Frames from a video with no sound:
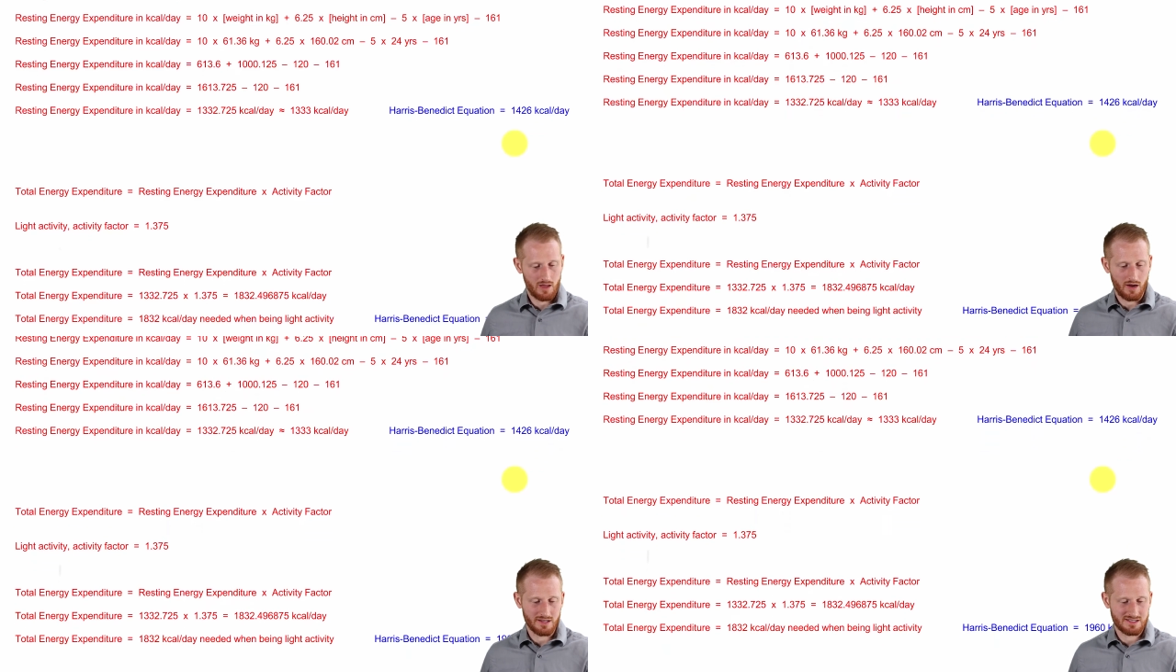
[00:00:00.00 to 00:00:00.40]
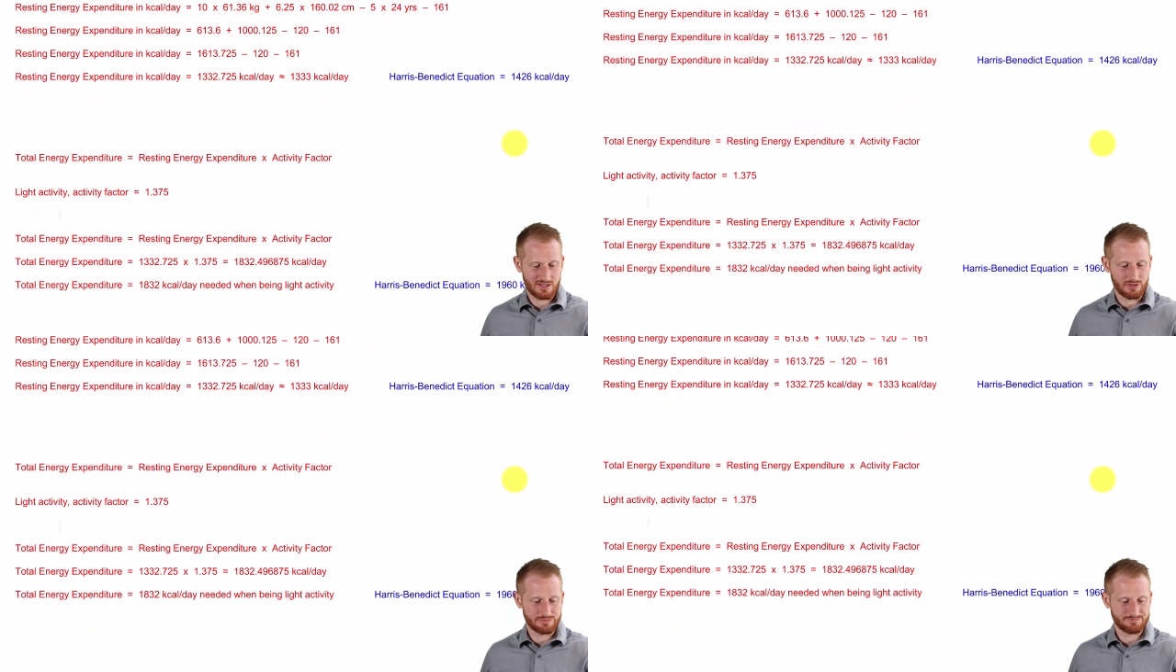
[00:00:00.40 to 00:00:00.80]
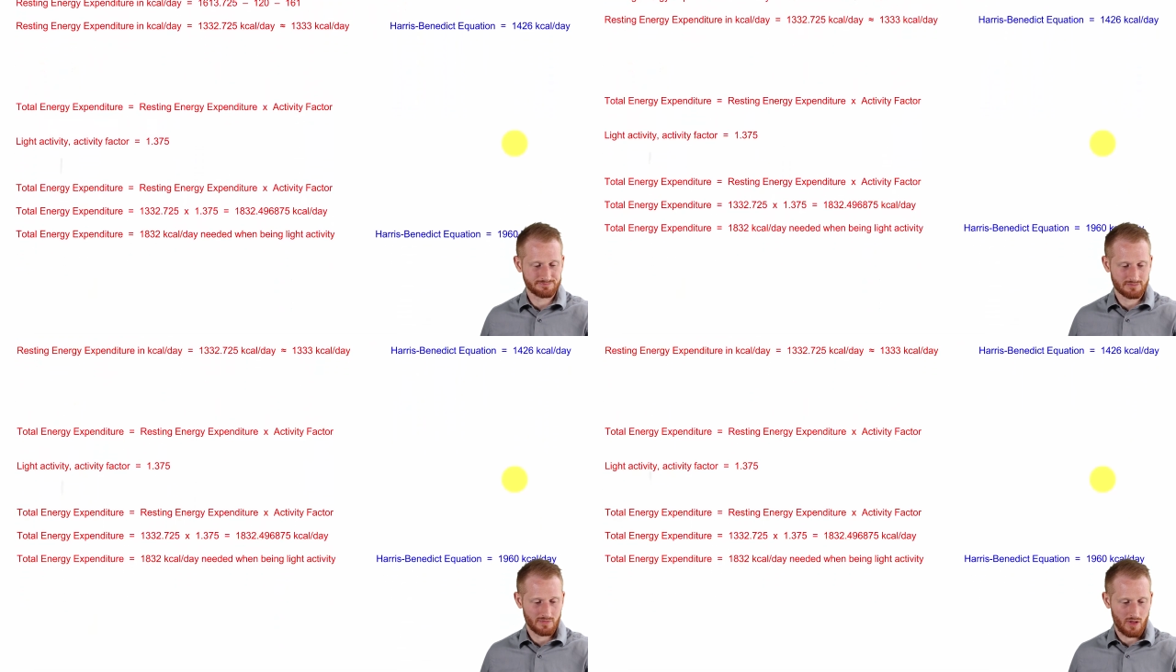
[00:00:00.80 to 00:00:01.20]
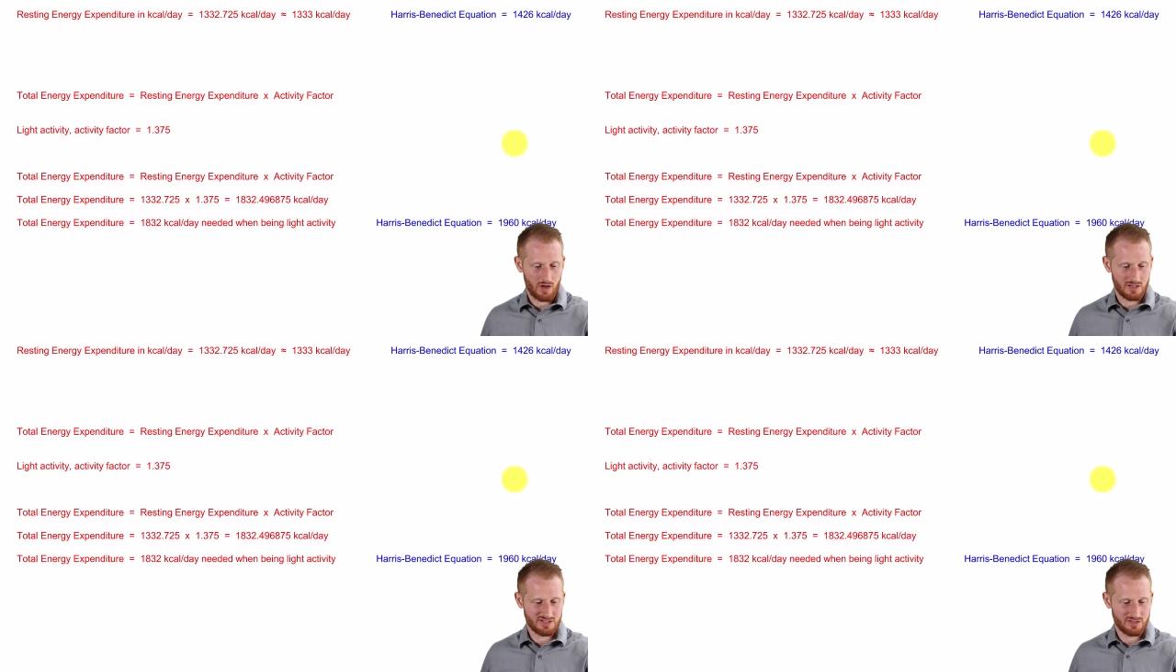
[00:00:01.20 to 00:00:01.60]
All right, so
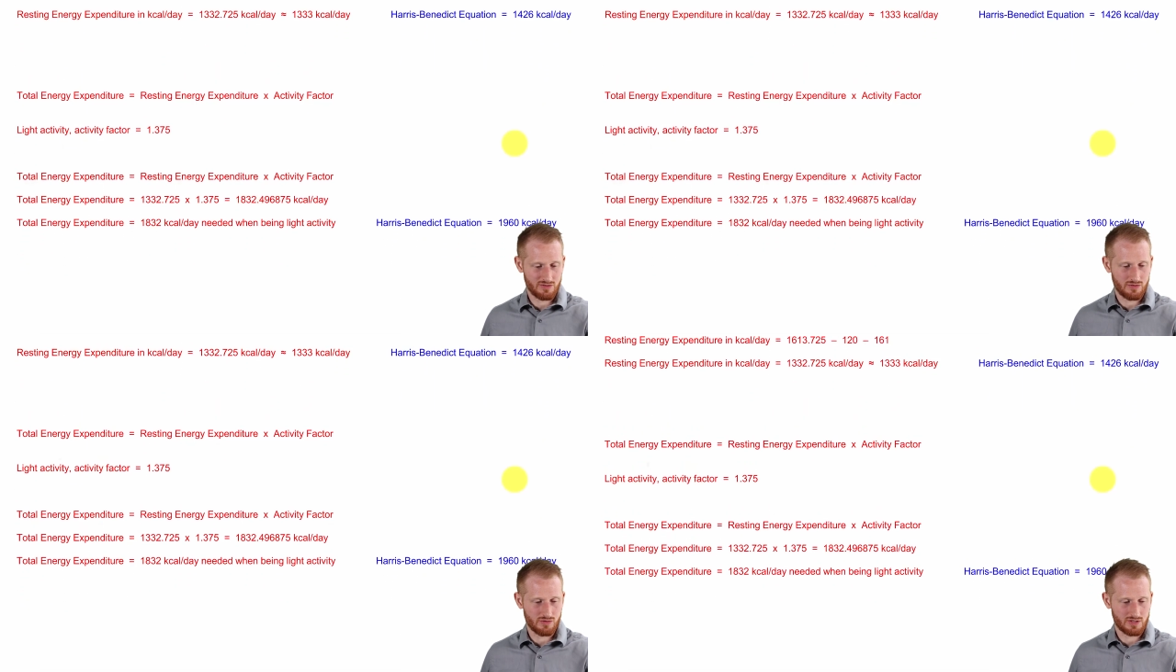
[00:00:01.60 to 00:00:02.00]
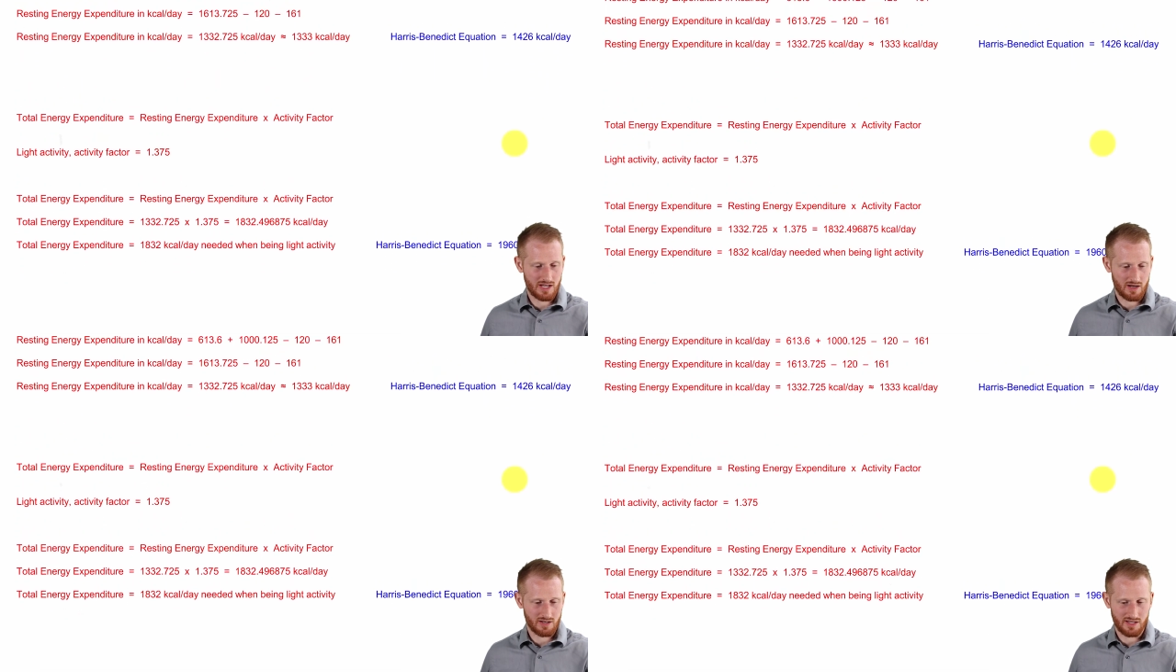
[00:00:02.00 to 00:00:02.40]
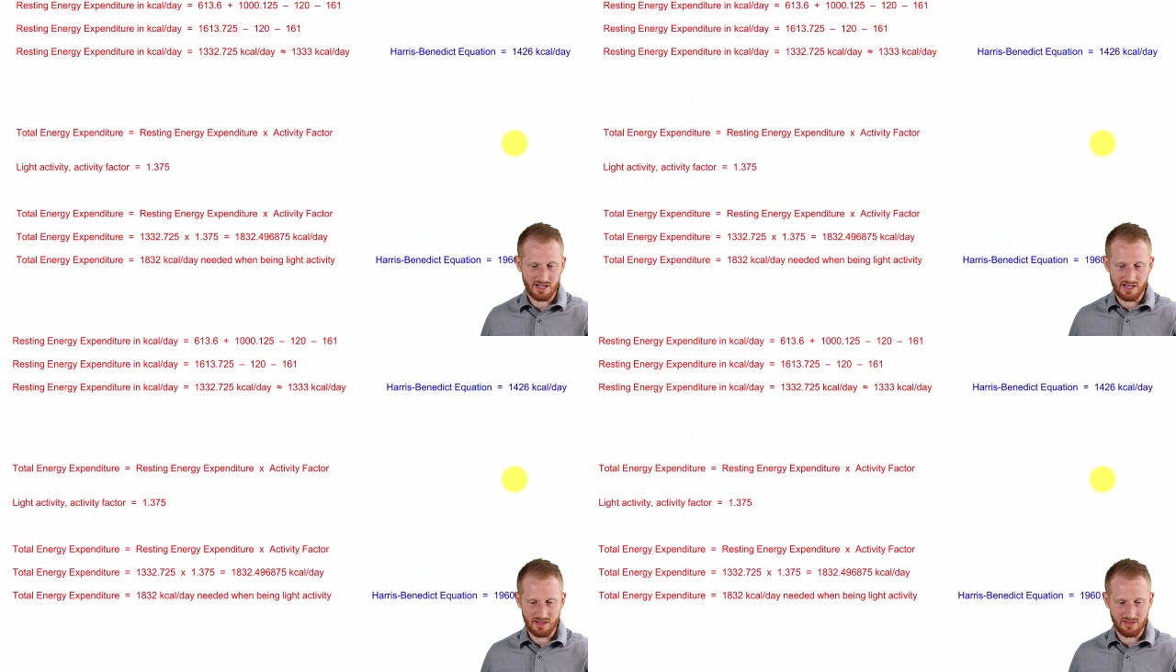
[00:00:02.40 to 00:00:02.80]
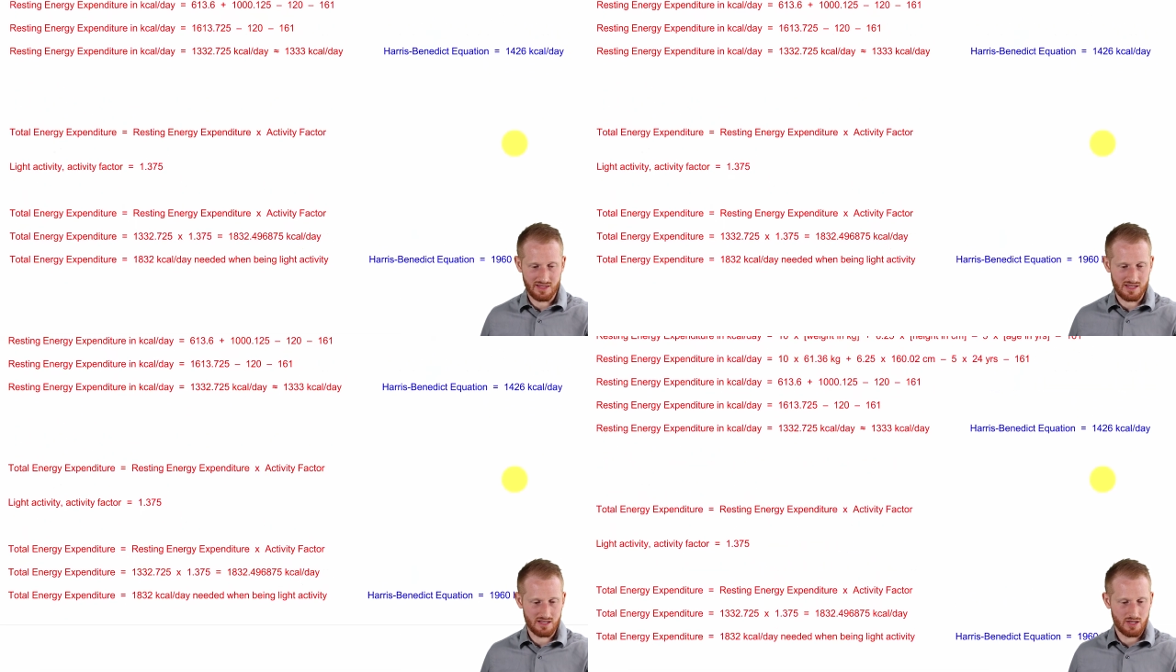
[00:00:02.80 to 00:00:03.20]
on to calculating
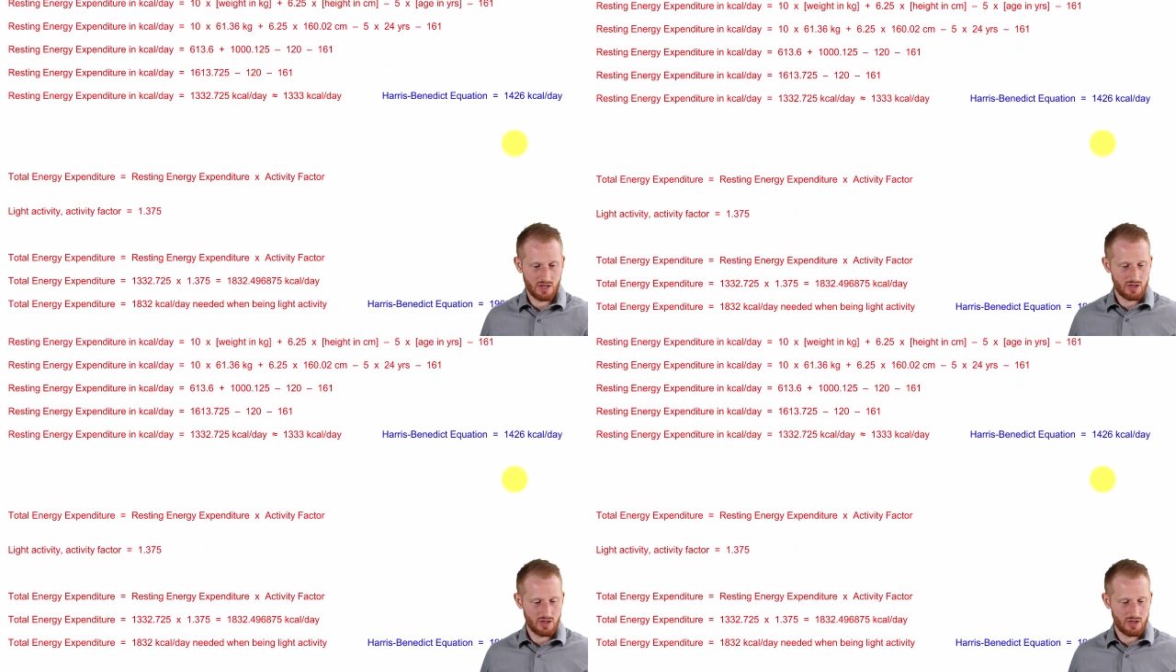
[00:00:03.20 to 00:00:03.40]
the